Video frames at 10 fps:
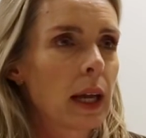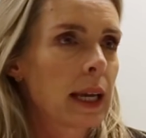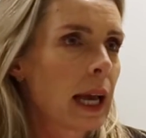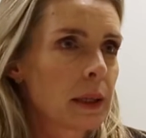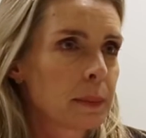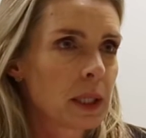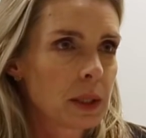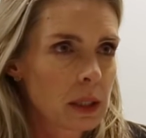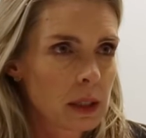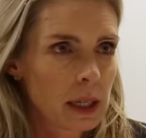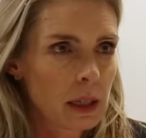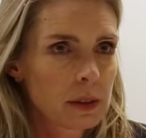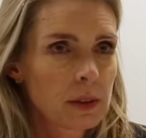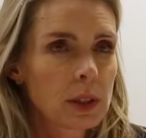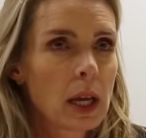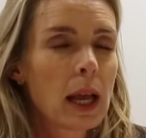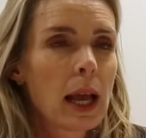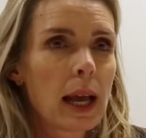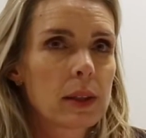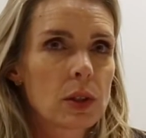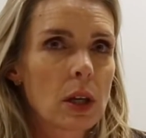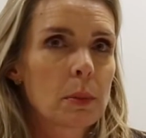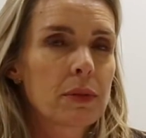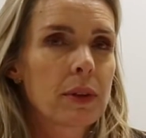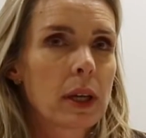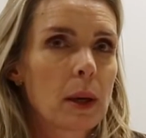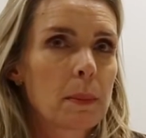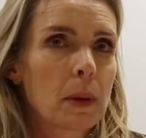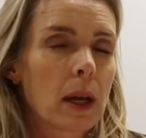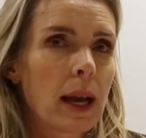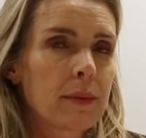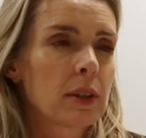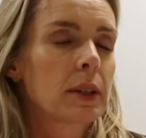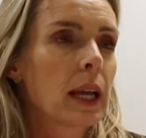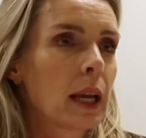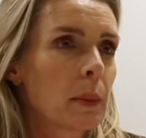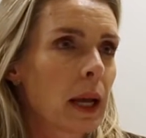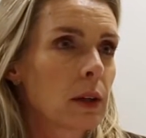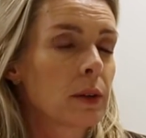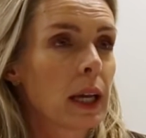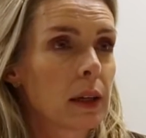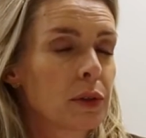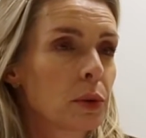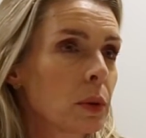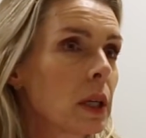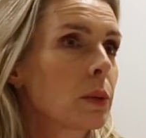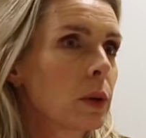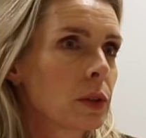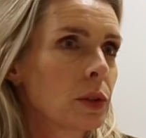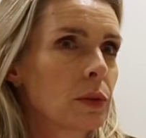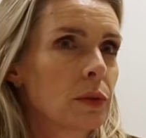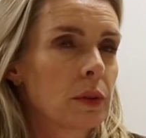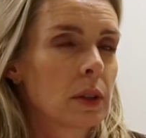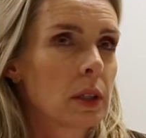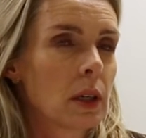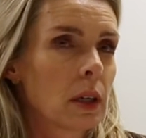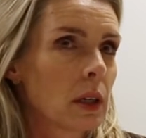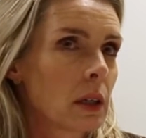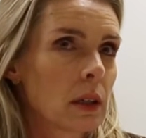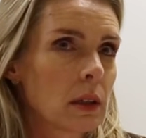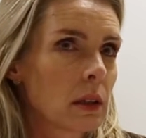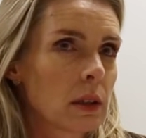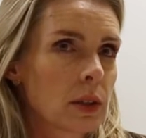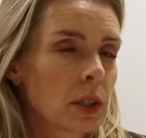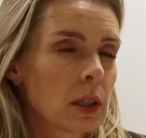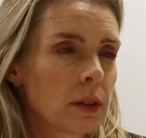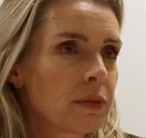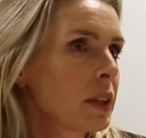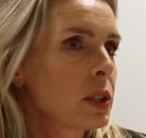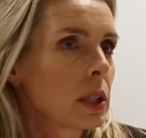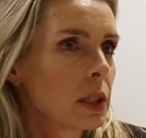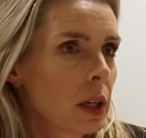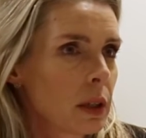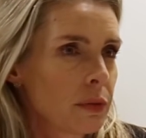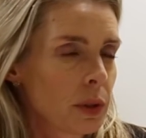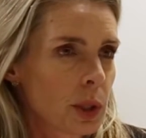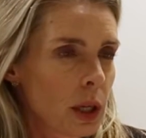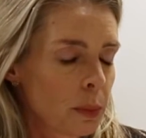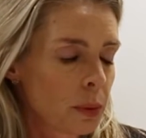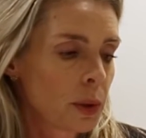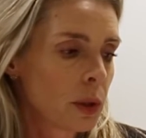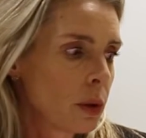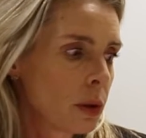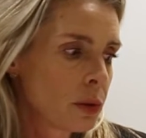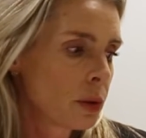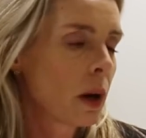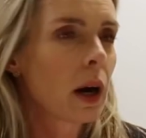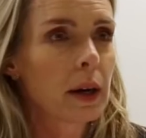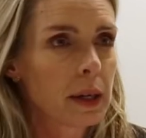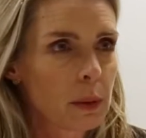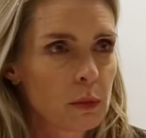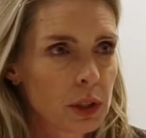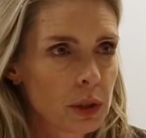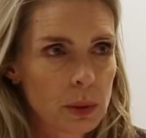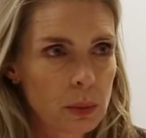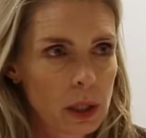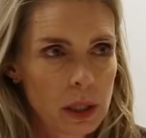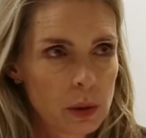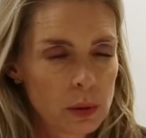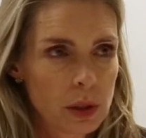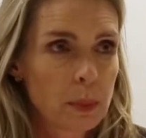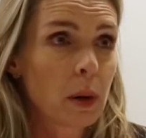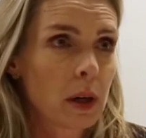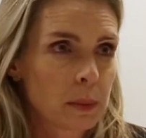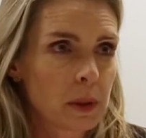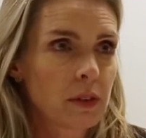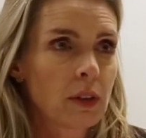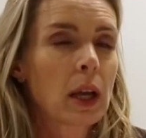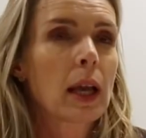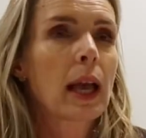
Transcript: academies in the Netherlands, and some of them have the name like, okay, if you really want to study fashion design, for example, you go to R&M, which is a really good department.